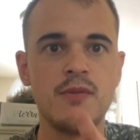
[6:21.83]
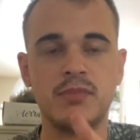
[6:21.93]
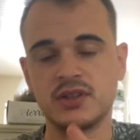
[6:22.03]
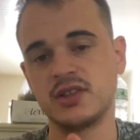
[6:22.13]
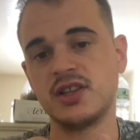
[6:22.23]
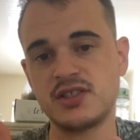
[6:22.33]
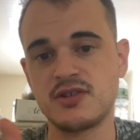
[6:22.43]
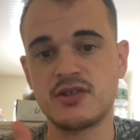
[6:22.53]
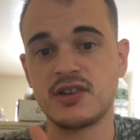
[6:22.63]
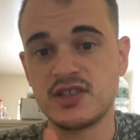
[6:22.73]
but the
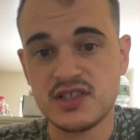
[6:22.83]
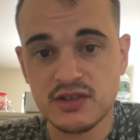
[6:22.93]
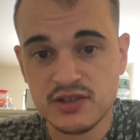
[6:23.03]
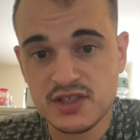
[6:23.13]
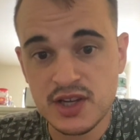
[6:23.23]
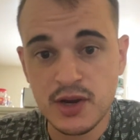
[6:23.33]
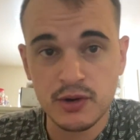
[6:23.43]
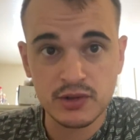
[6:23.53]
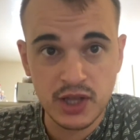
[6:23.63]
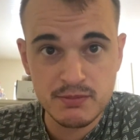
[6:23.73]
listener can still see
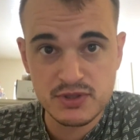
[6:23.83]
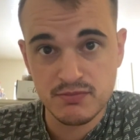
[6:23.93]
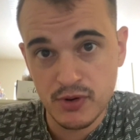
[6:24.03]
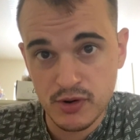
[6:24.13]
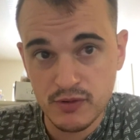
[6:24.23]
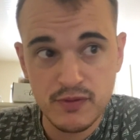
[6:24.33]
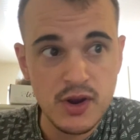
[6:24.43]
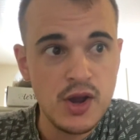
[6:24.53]
your lips move,